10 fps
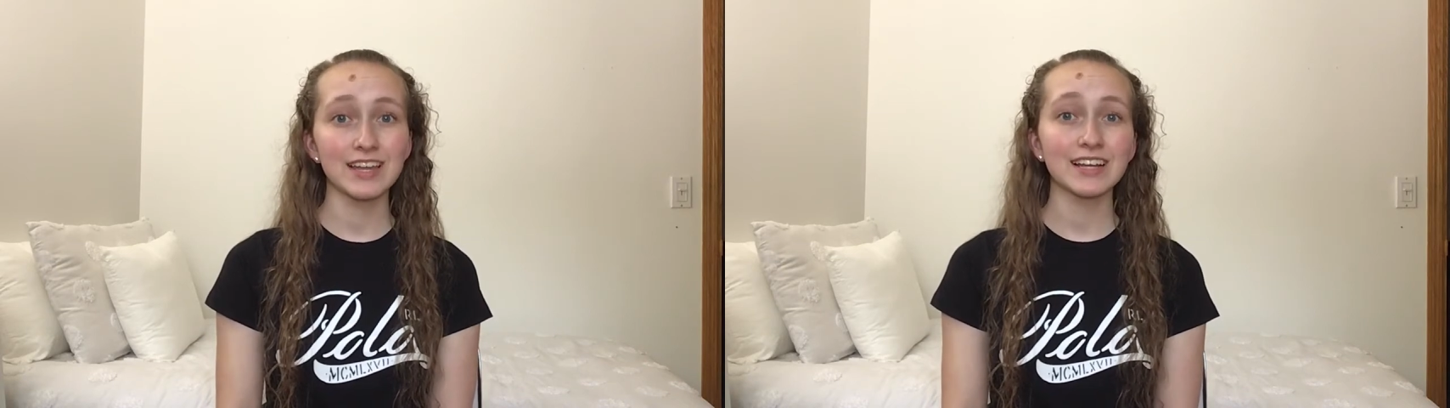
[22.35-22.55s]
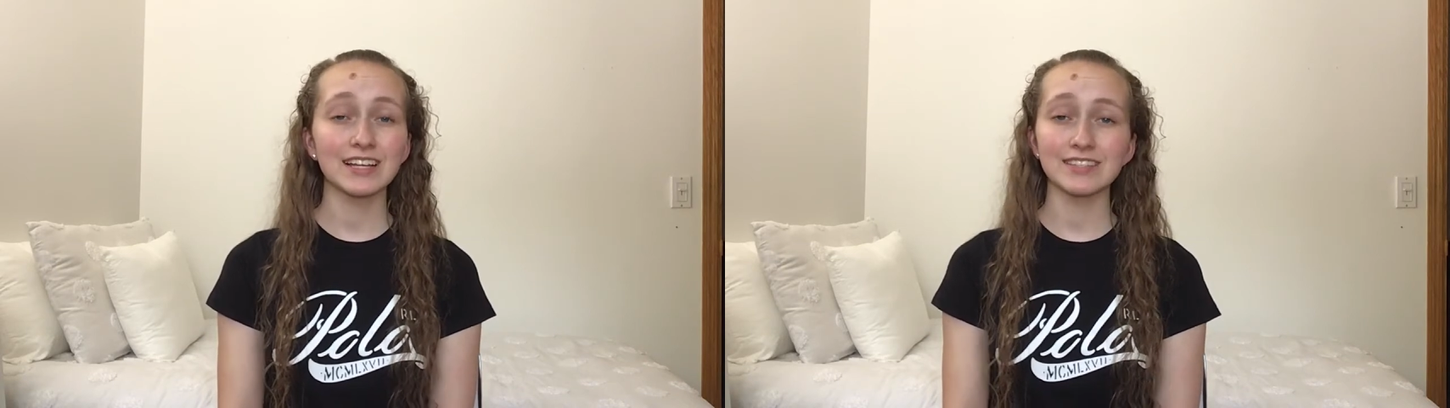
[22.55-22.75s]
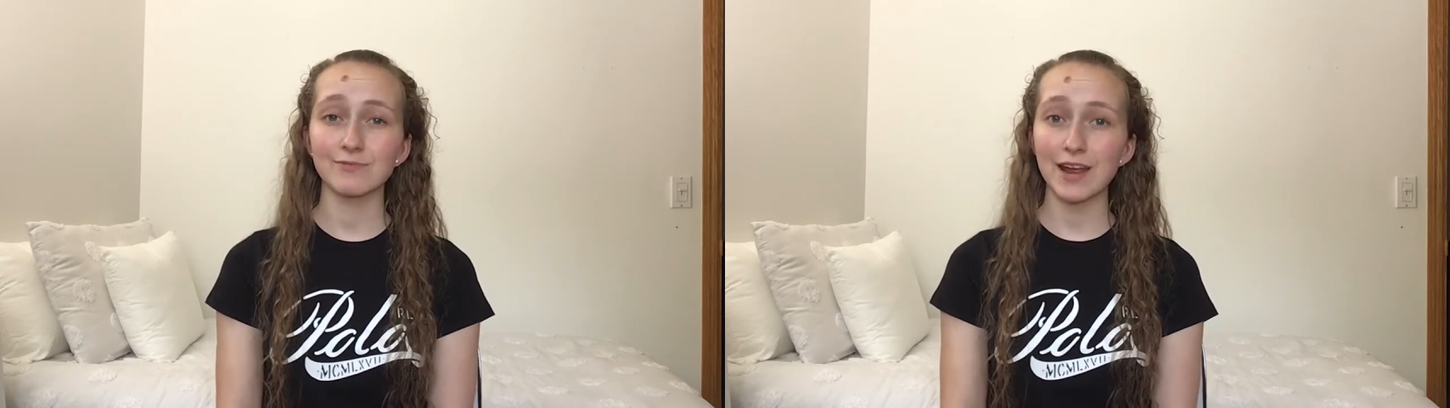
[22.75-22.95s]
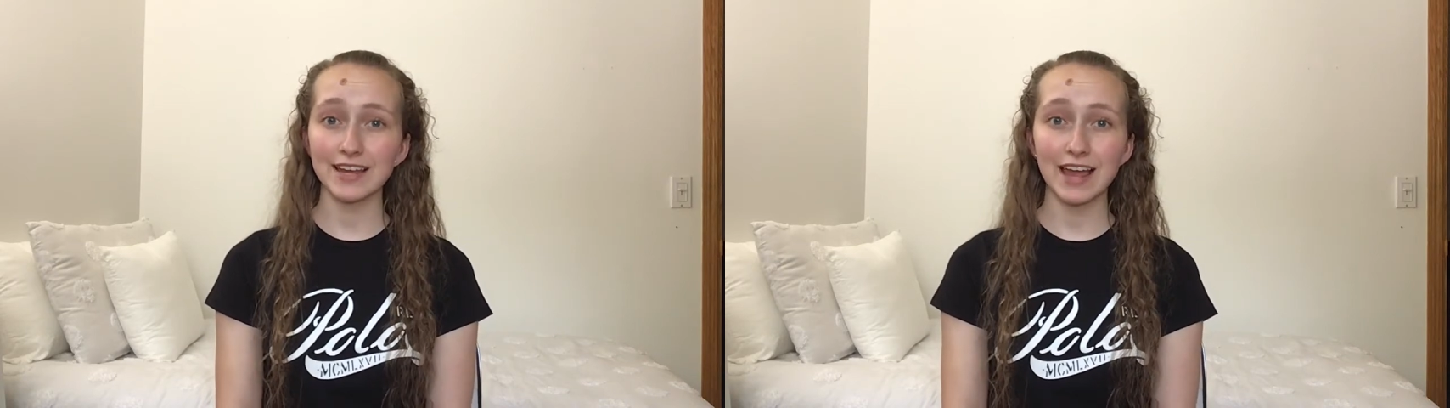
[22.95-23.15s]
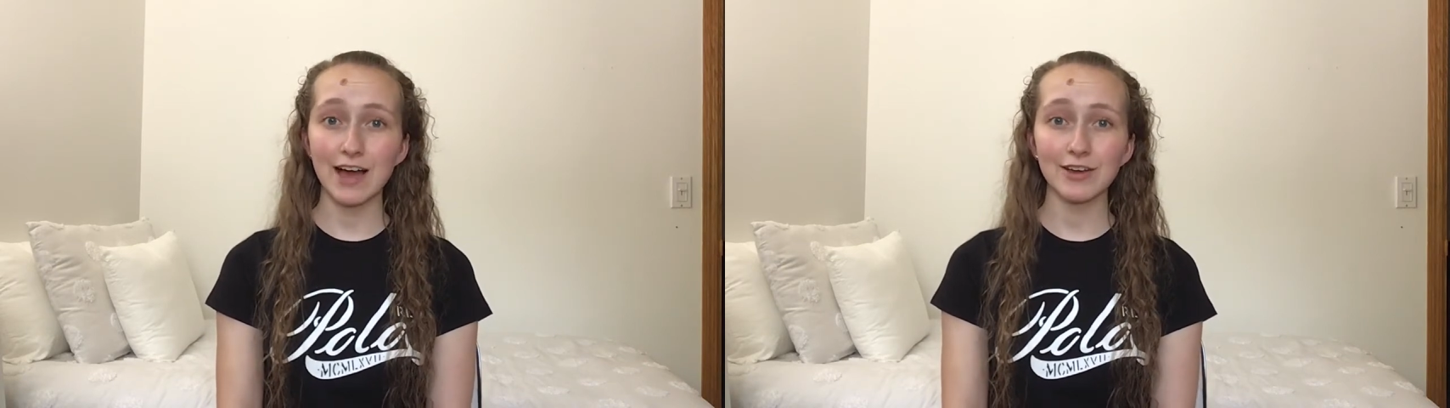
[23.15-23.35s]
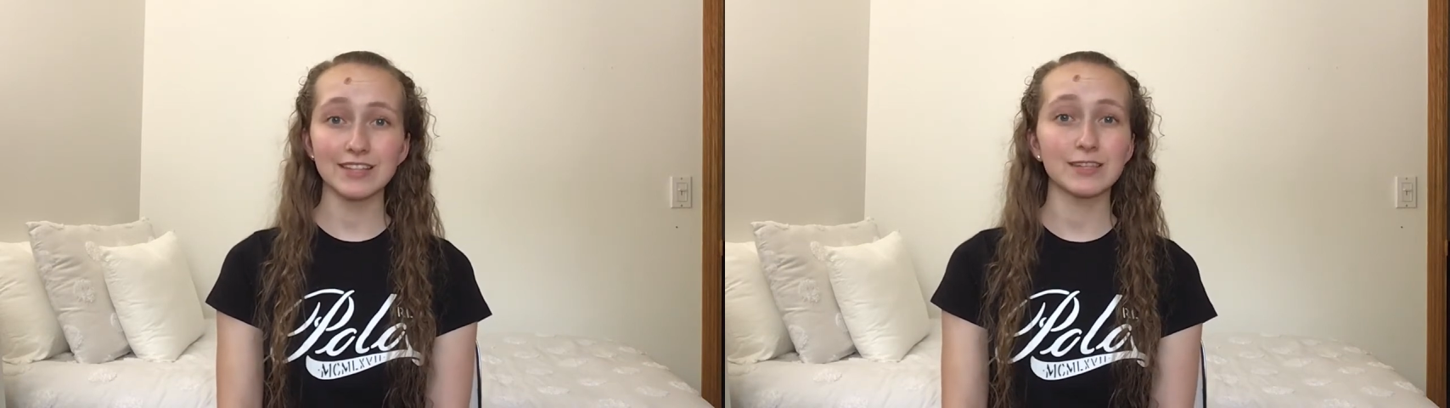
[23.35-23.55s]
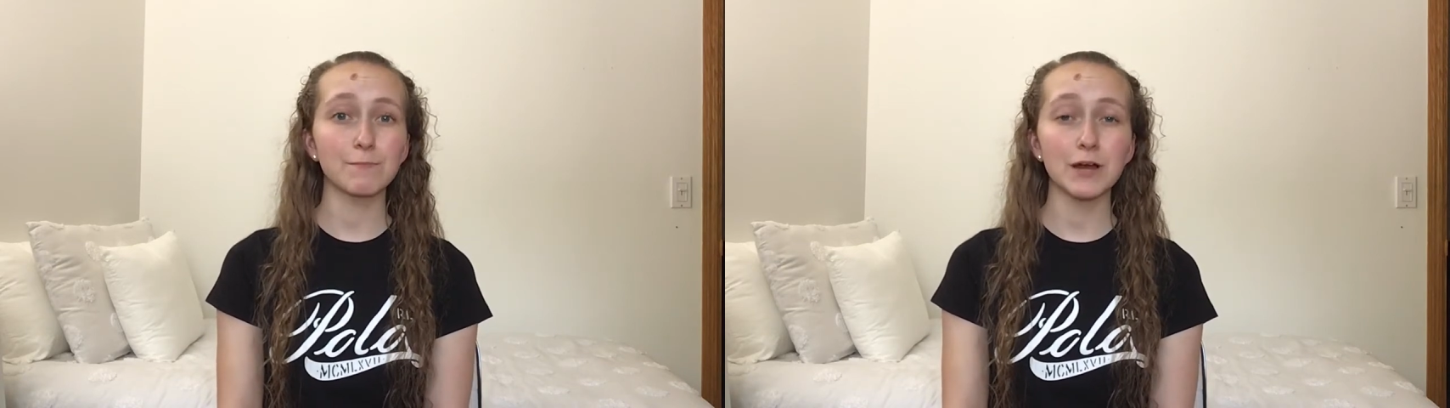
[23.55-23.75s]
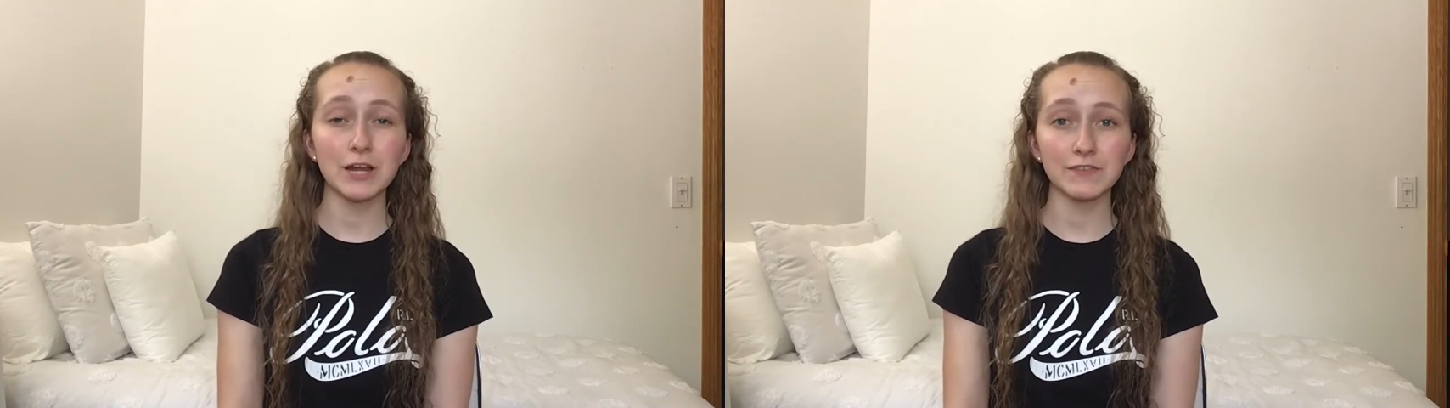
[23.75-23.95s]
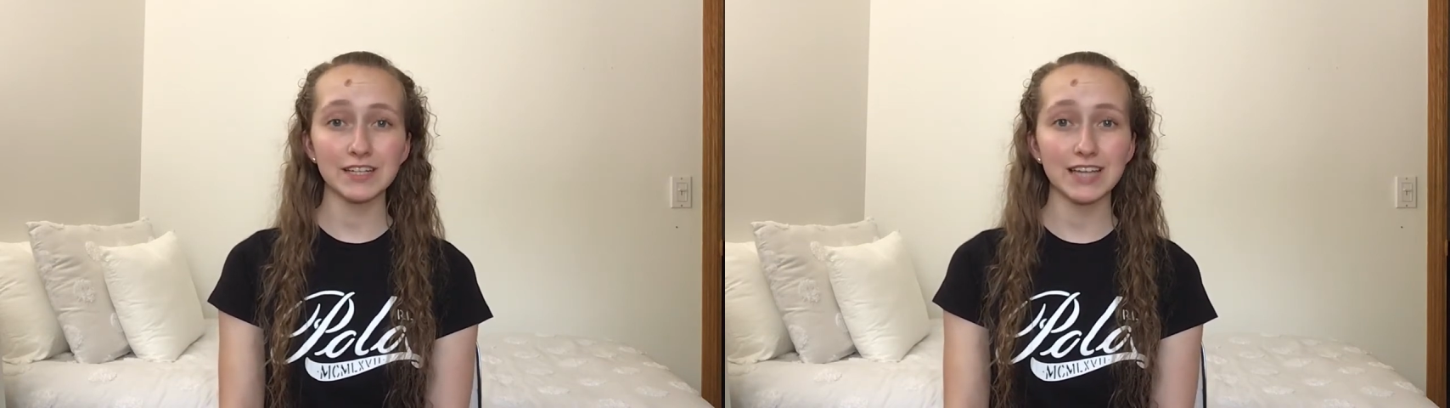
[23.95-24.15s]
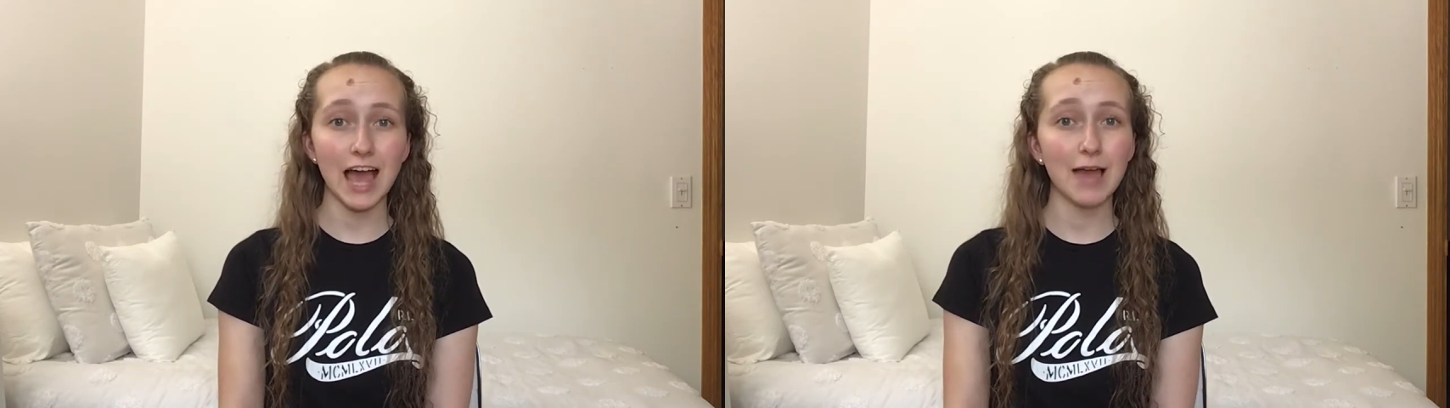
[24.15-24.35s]
because right now it's the
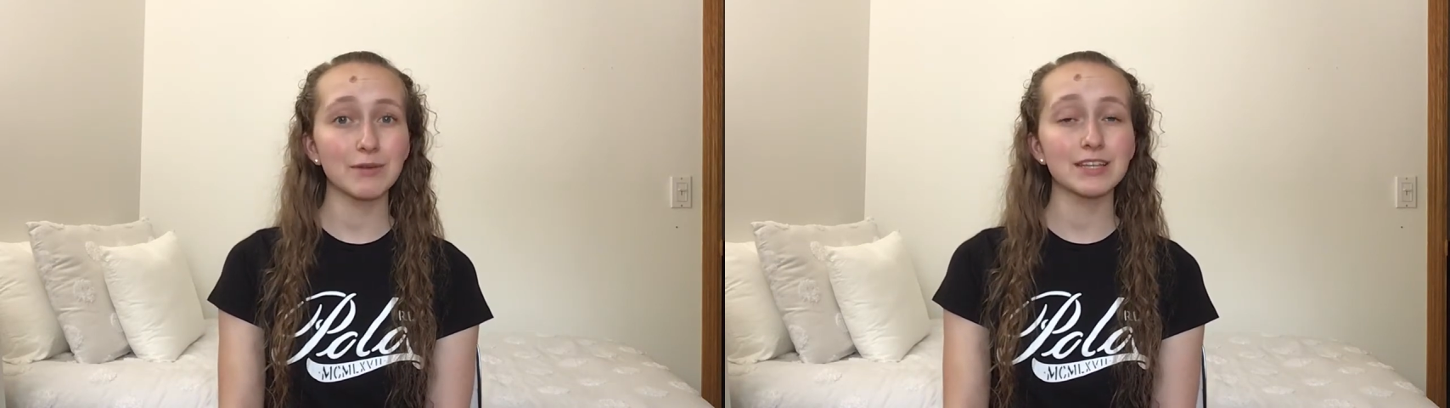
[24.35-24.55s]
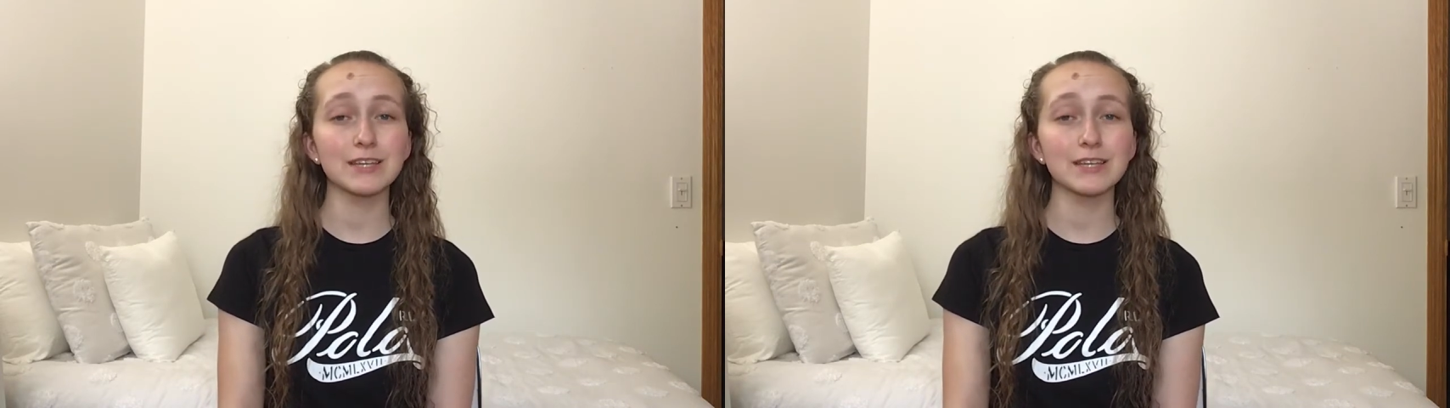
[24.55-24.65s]
perfect time